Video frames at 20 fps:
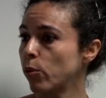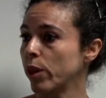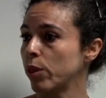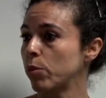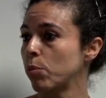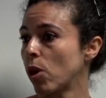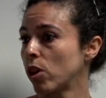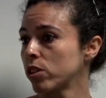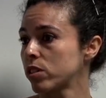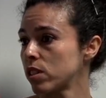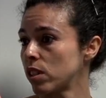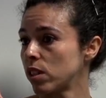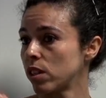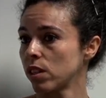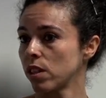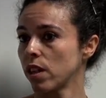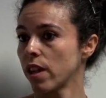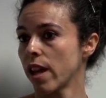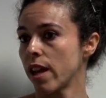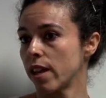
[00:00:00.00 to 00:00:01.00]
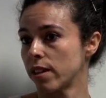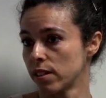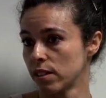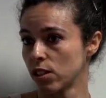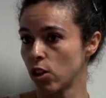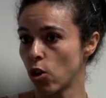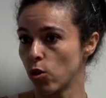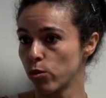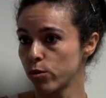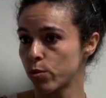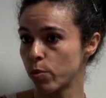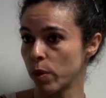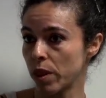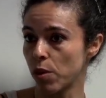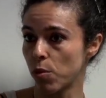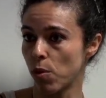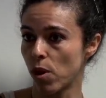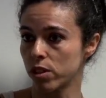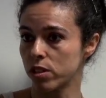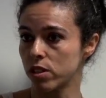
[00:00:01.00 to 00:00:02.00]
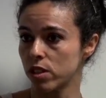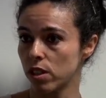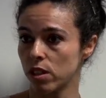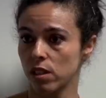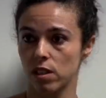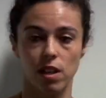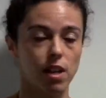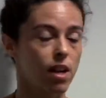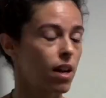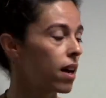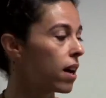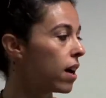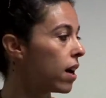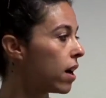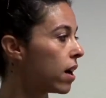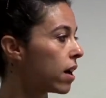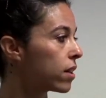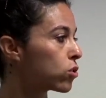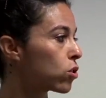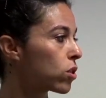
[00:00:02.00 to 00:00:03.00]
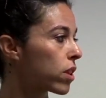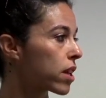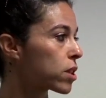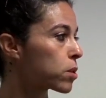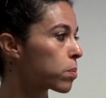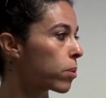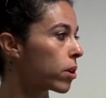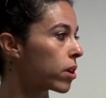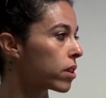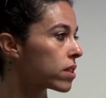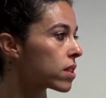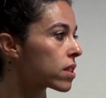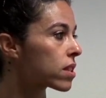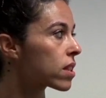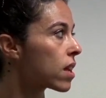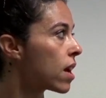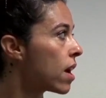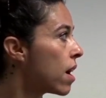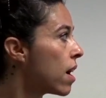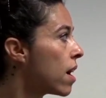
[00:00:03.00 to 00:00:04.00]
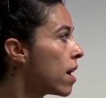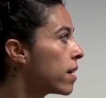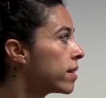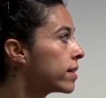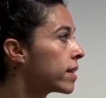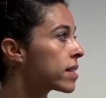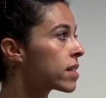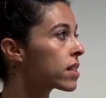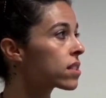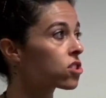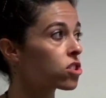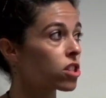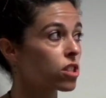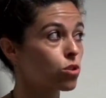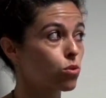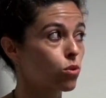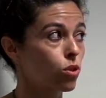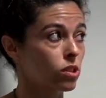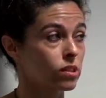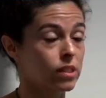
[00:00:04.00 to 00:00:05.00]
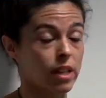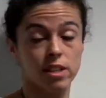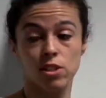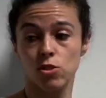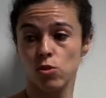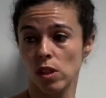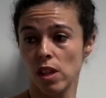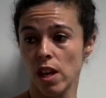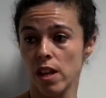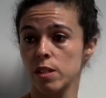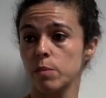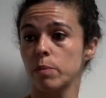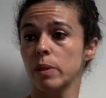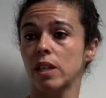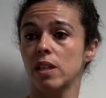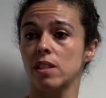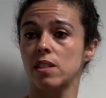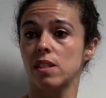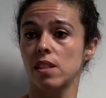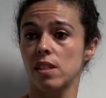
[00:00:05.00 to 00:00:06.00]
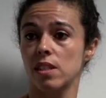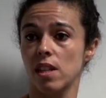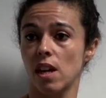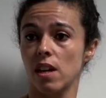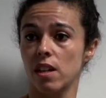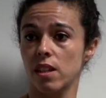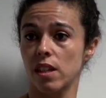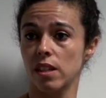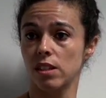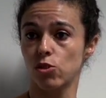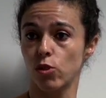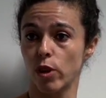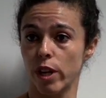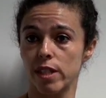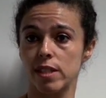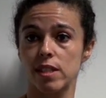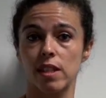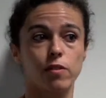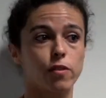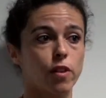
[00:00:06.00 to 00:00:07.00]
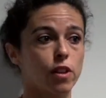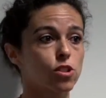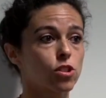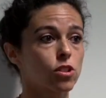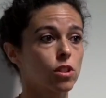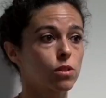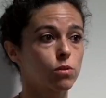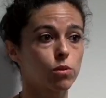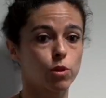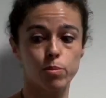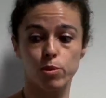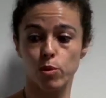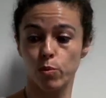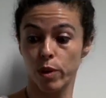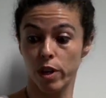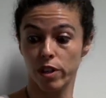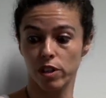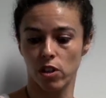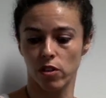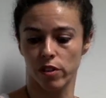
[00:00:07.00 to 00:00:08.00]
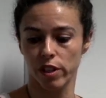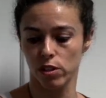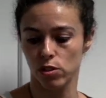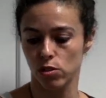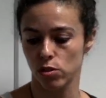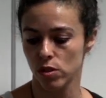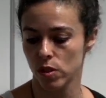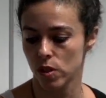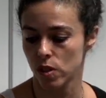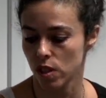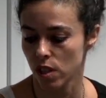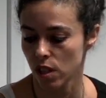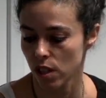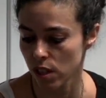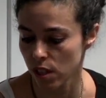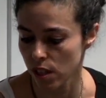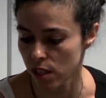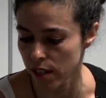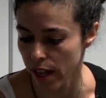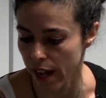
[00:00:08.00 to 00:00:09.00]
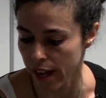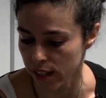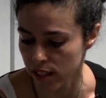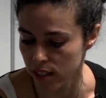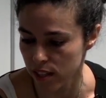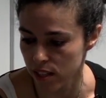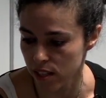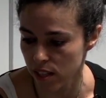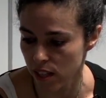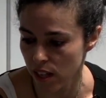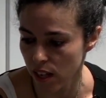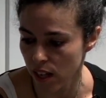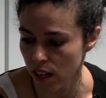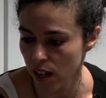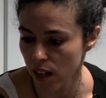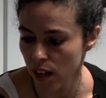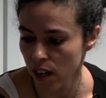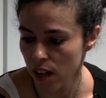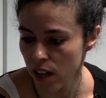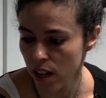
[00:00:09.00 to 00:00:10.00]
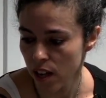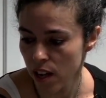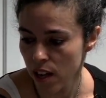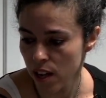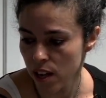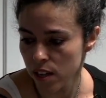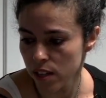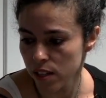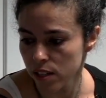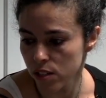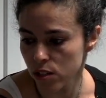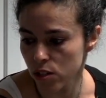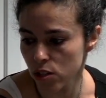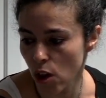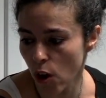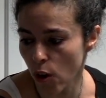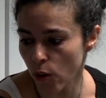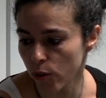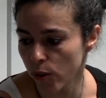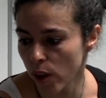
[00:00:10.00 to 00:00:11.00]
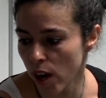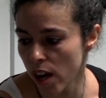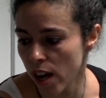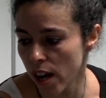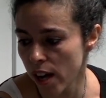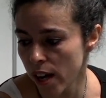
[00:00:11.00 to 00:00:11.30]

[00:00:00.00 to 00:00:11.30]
with water and goes with the water to disperse. This is just to contextualize, because these are the traits and functional groups we are going to see next. So,